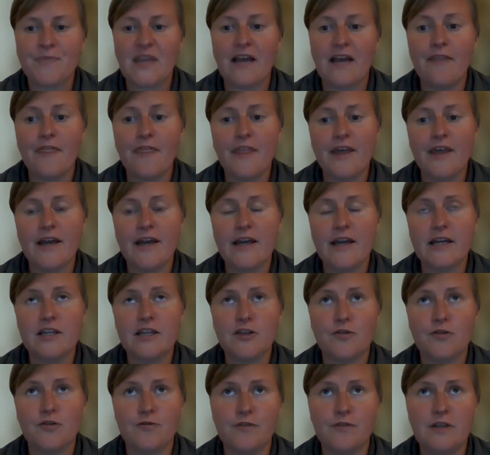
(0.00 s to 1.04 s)
And there
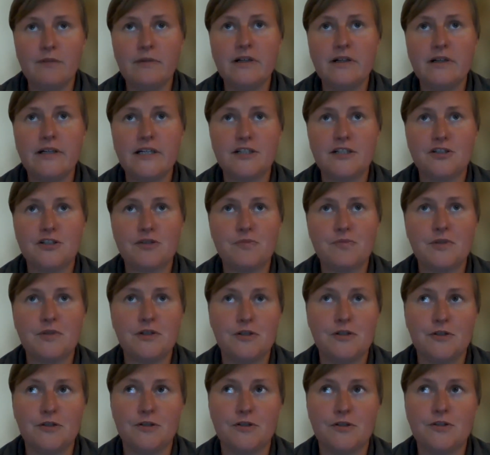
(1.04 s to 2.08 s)
in the female
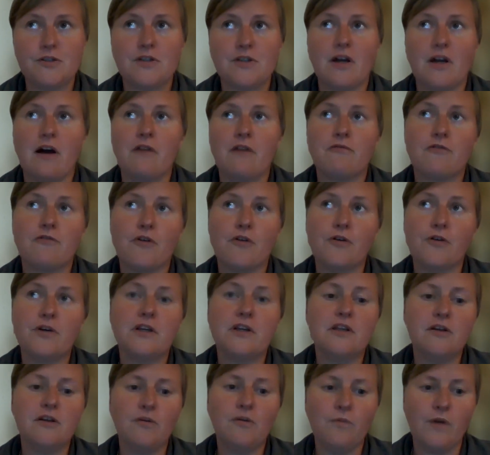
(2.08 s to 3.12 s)
entrepreneurs, I wrote
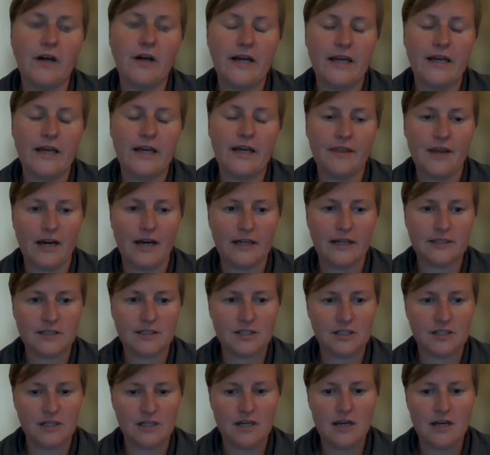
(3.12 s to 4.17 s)
it in a way
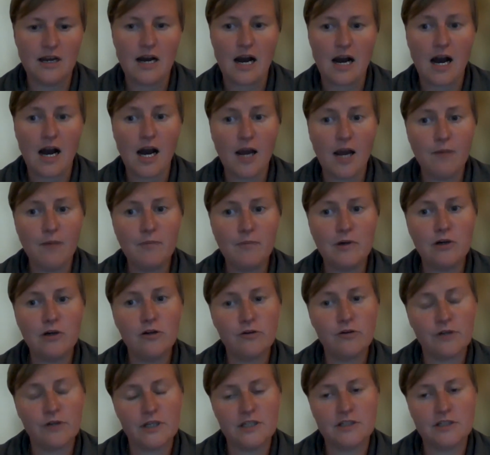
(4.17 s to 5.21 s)
that I'm
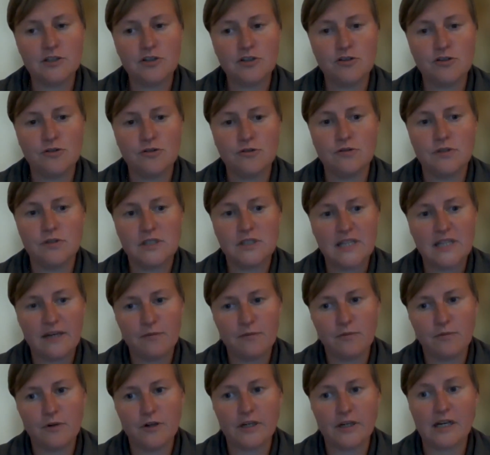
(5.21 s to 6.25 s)
looking to
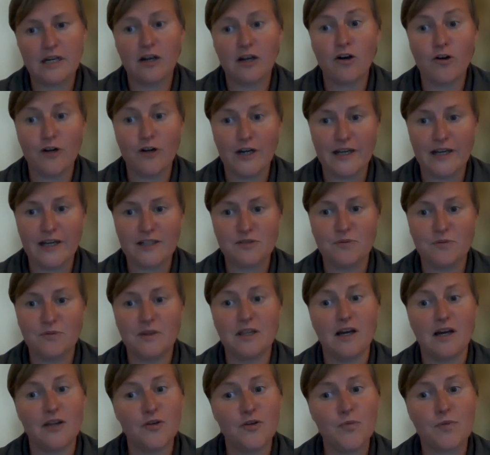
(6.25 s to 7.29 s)
network and connect
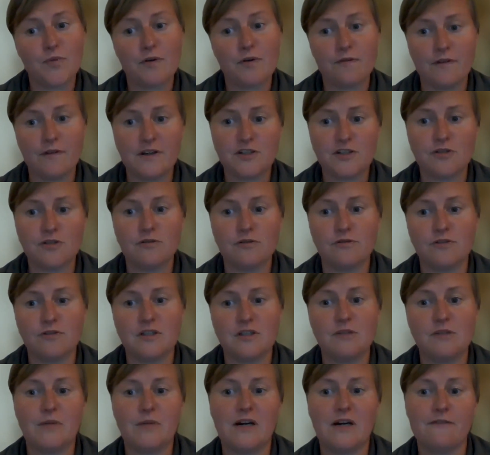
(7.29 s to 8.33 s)
with other professionals
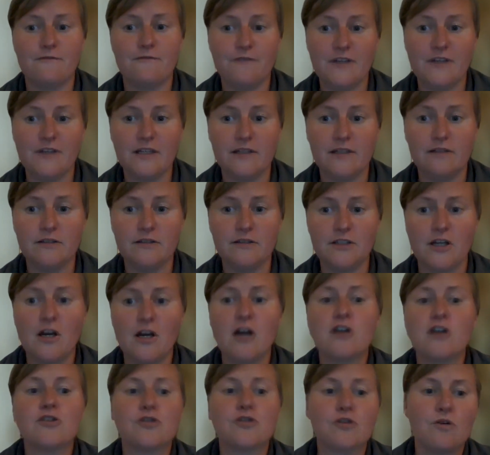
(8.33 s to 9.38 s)
in my field
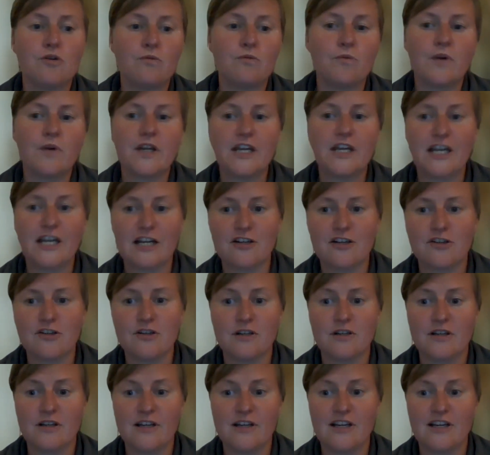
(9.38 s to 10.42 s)
so we
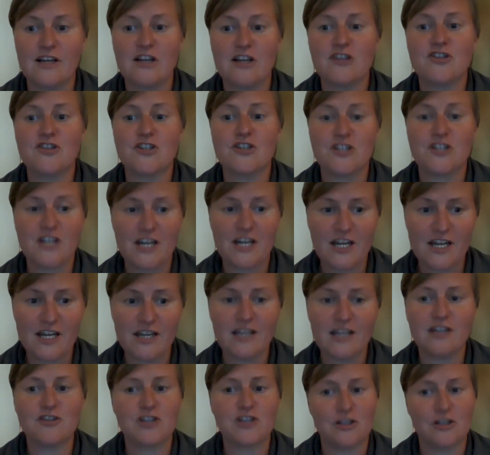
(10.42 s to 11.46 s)
can share
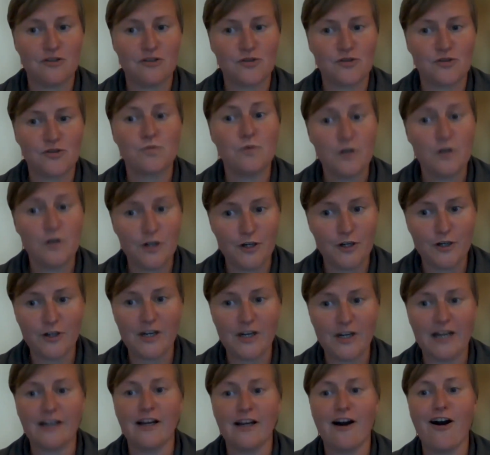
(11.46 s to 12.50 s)
each other's work.
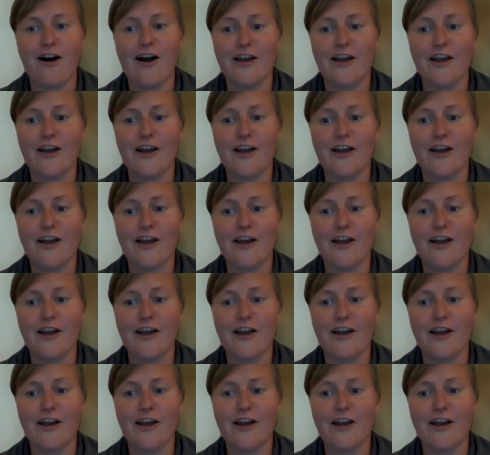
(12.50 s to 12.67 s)
And